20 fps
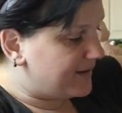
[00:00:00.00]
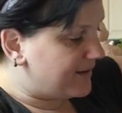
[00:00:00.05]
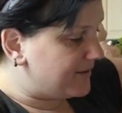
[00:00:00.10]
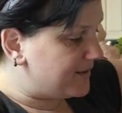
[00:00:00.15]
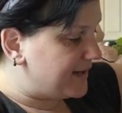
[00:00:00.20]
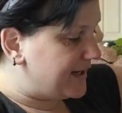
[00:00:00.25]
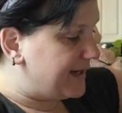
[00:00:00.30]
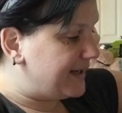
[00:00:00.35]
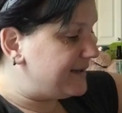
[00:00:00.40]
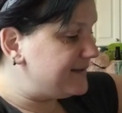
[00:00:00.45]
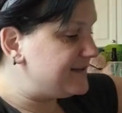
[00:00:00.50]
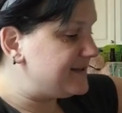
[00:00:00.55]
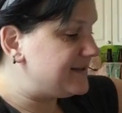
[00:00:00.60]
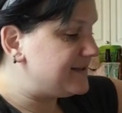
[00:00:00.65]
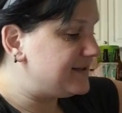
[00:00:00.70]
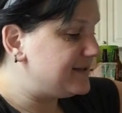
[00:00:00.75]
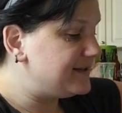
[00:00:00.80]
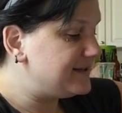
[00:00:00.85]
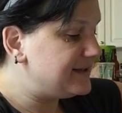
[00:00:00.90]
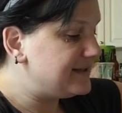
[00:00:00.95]

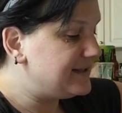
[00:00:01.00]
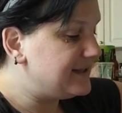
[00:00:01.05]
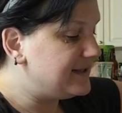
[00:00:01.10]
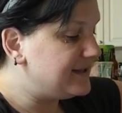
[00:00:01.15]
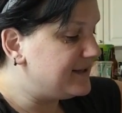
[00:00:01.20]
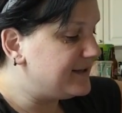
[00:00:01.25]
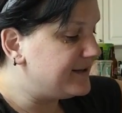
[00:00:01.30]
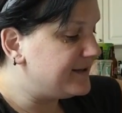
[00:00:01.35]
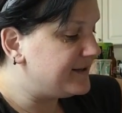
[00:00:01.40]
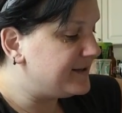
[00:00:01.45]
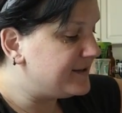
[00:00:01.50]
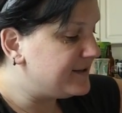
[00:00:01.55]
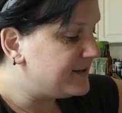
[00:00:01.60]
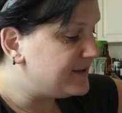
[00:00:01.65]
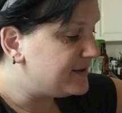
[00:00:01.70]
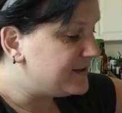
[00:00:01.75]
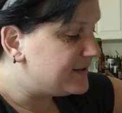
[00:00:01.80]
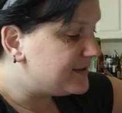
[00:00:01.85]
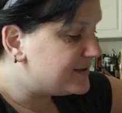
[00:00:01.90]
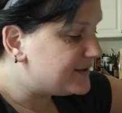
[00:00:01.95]
Alright,
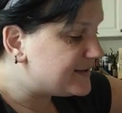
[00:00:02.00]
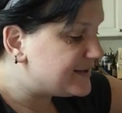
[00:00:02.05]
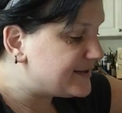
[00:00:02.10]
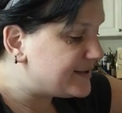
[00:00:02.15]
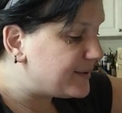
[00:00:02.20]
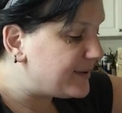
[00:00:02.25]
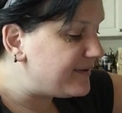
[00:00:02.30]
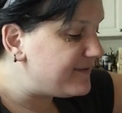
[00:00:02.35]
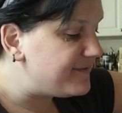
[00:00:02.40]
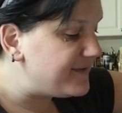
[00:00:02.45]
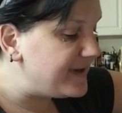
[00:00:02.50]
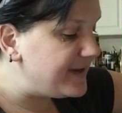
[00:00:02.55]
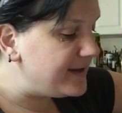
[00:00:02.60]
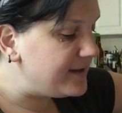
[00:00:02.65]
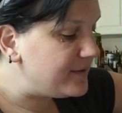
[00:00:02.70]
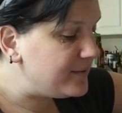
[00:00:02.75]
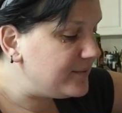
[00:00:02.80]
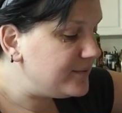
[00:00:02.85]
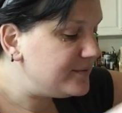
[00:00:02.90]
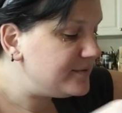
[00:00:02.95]
so I
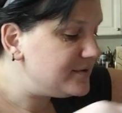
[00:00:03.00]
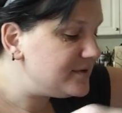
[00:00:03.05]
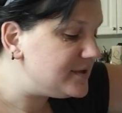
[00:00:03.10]
found